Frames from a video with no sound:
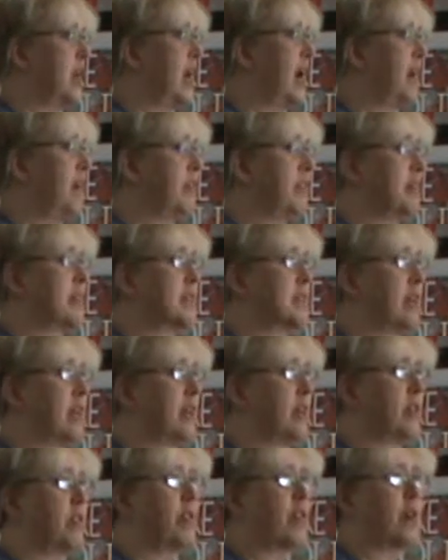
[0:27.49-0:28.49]
and
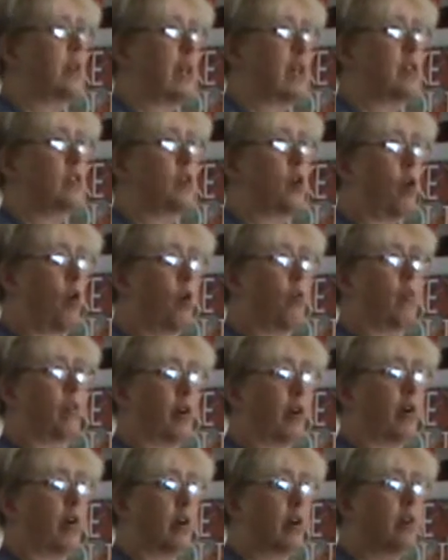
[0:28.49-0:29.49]
obviously 30 is
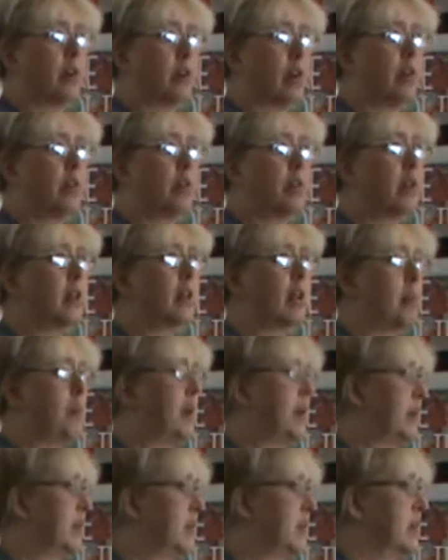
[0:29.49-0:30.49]
over the
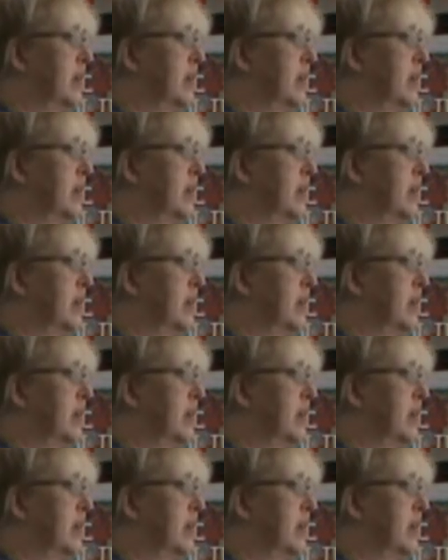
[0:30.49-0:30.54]
limit.